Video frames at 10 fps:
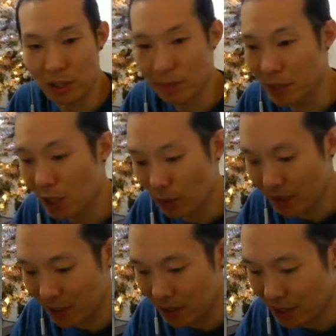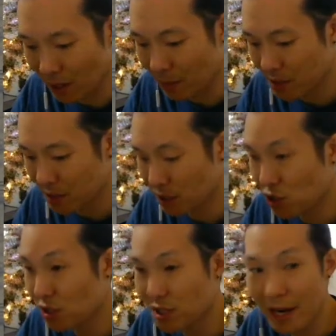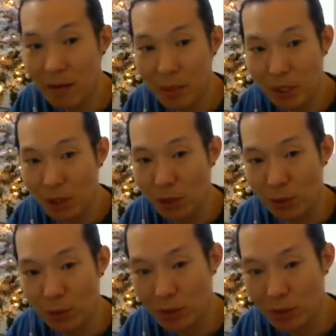Let me know in the comments section down below.